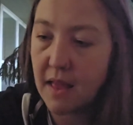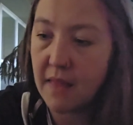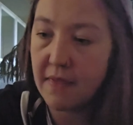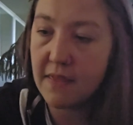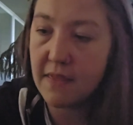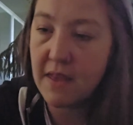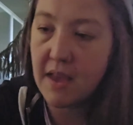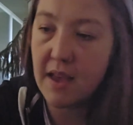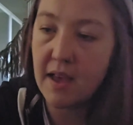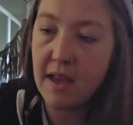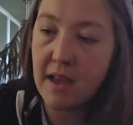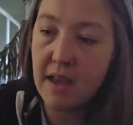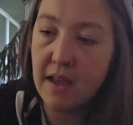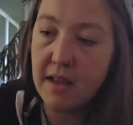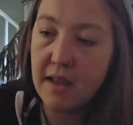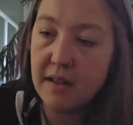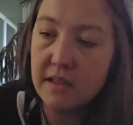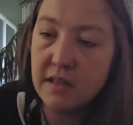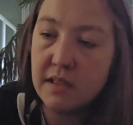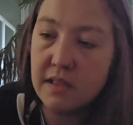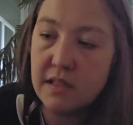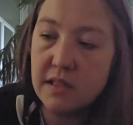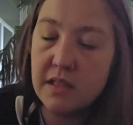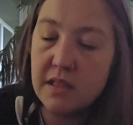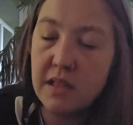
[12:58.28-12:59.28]

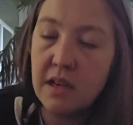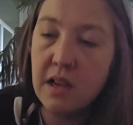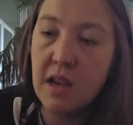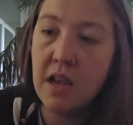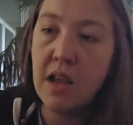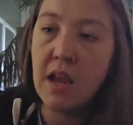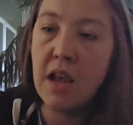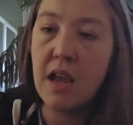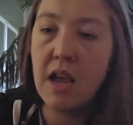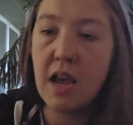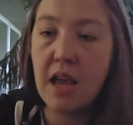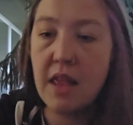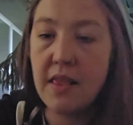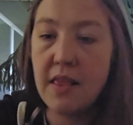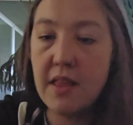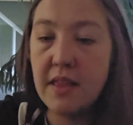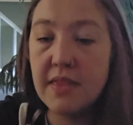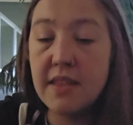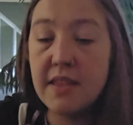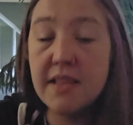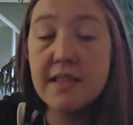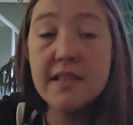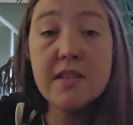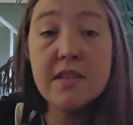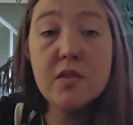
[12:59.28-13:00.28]
that. And then
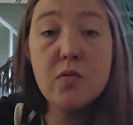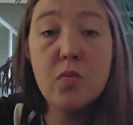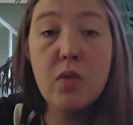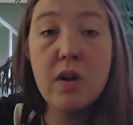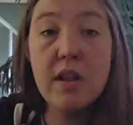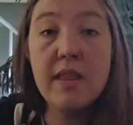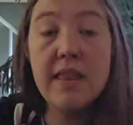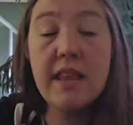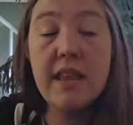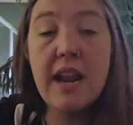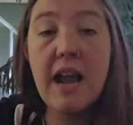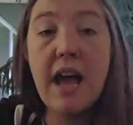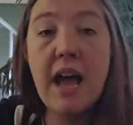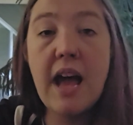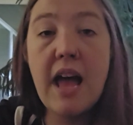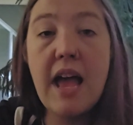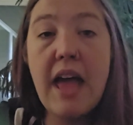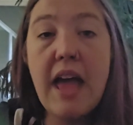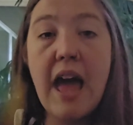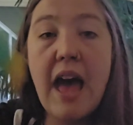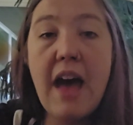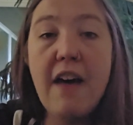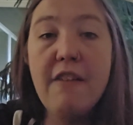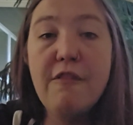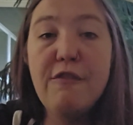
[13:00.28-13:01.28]
this is one that I
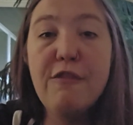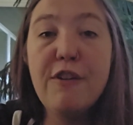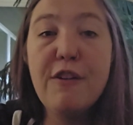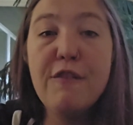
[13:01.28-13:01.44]
have